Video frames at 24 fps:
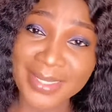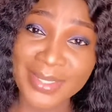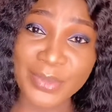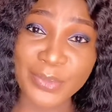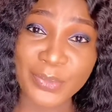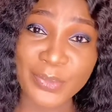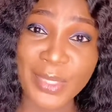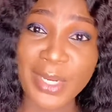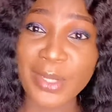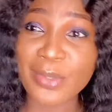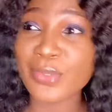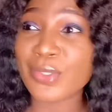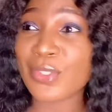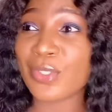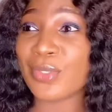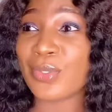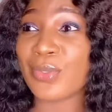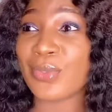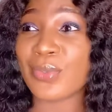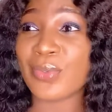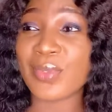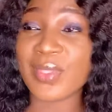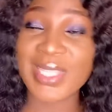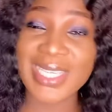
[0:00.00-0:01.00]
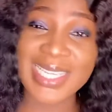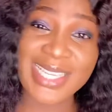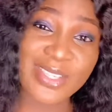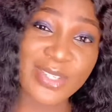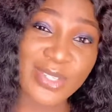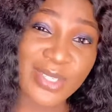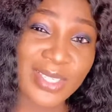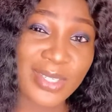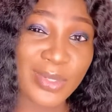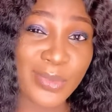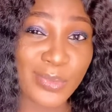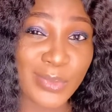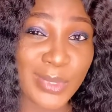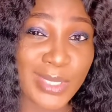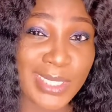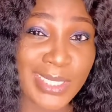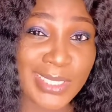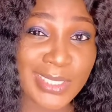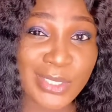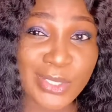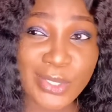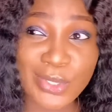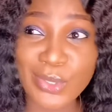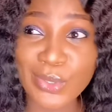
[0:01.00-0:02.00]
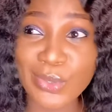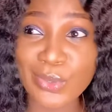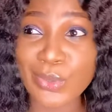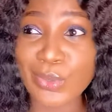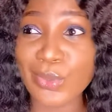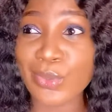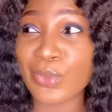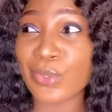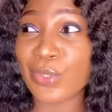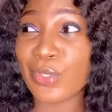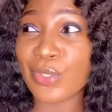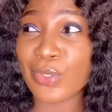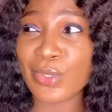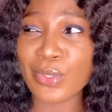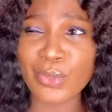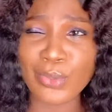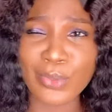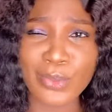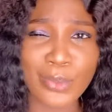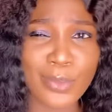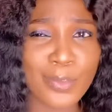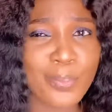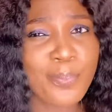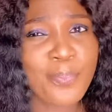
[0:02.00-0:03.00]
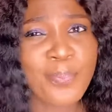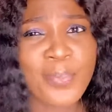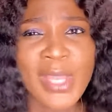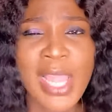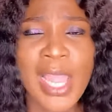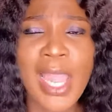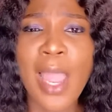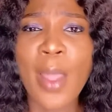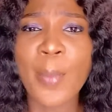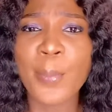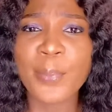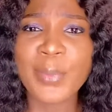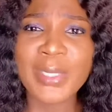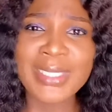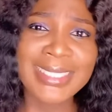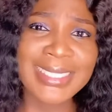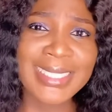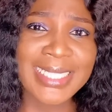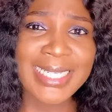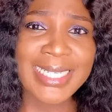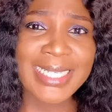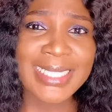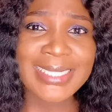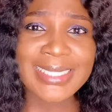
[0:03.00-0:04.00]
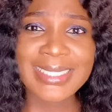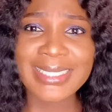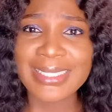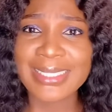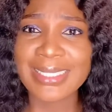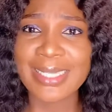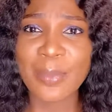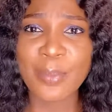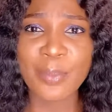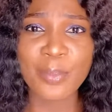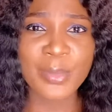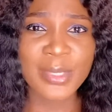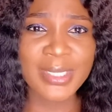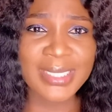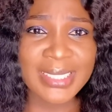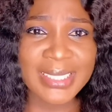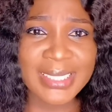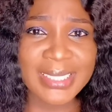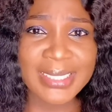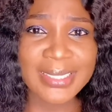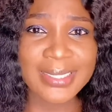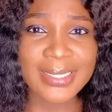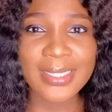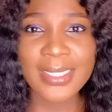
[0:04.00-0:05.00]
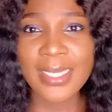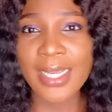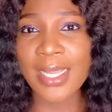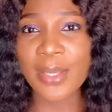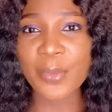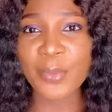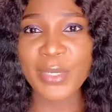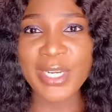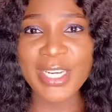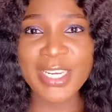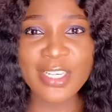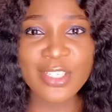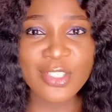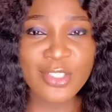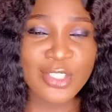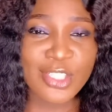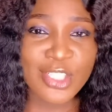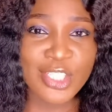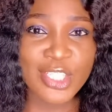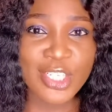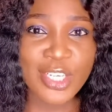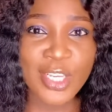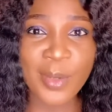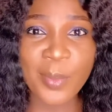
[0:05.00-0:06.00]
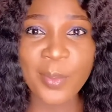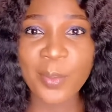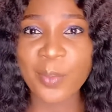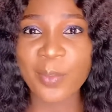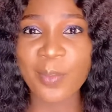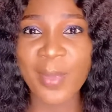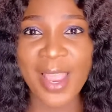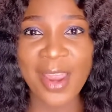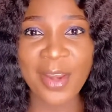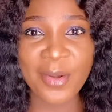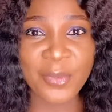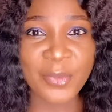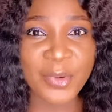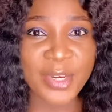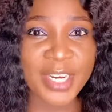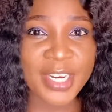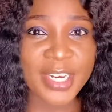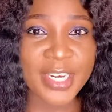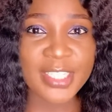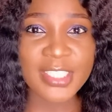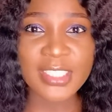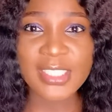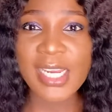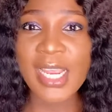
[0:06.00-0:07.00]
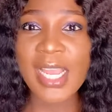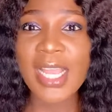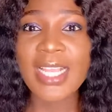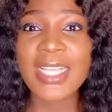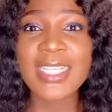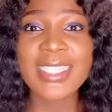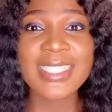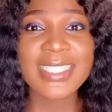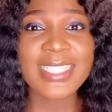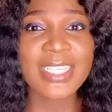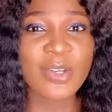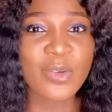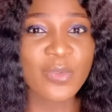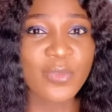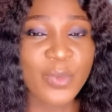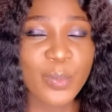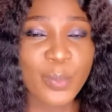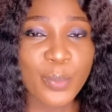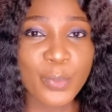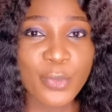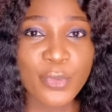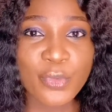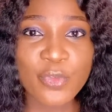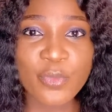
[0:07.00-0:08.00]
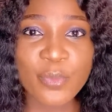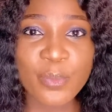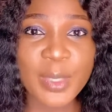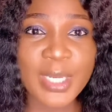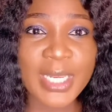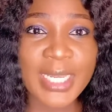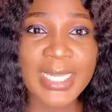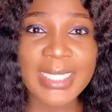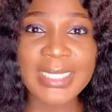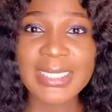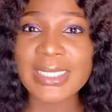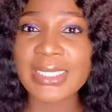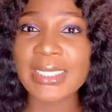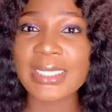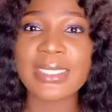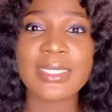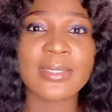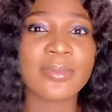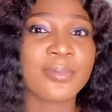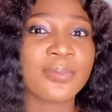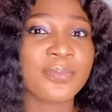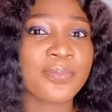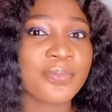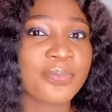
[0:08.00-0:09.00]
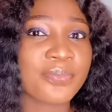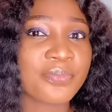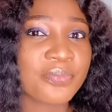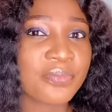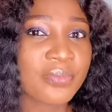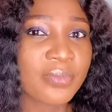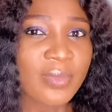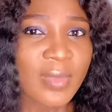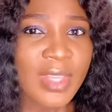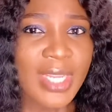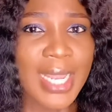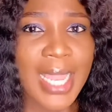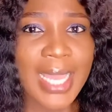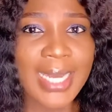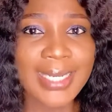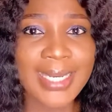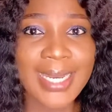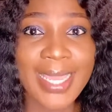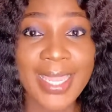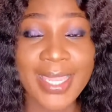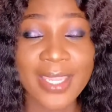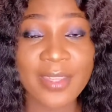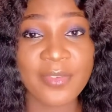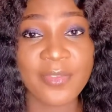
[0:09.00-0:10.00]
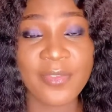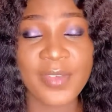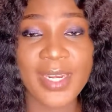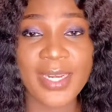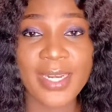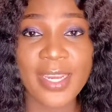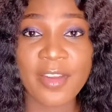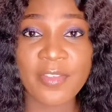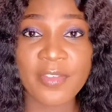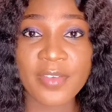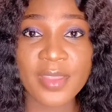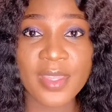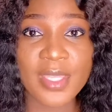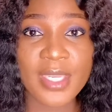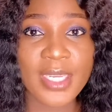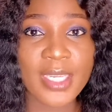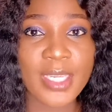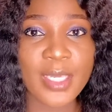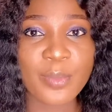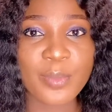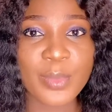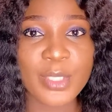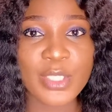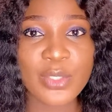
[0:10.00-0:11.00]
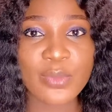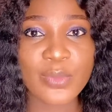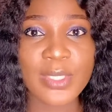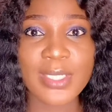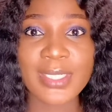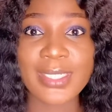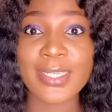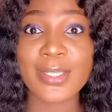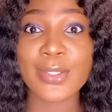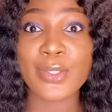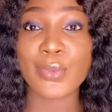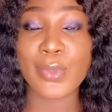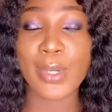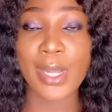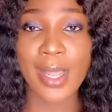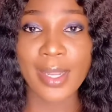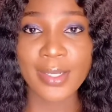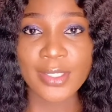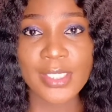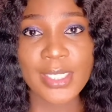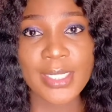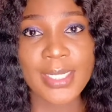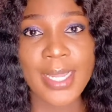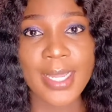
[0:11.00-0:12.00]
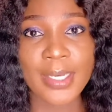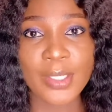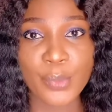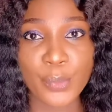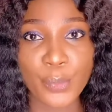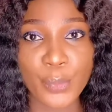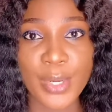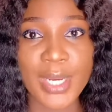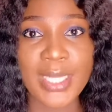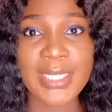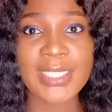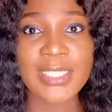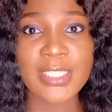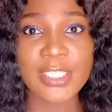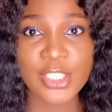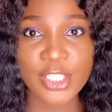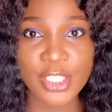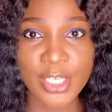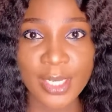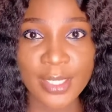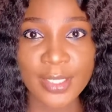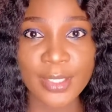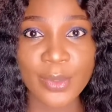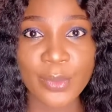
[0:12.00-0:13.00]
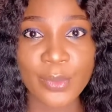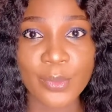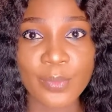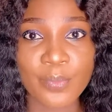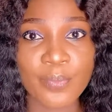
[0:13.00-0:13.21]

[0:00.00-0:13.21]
around you, things you can relate to, you know, business, money, relationship, marriage, self-improvement, life, and everything in between, then you're actually at the right channel.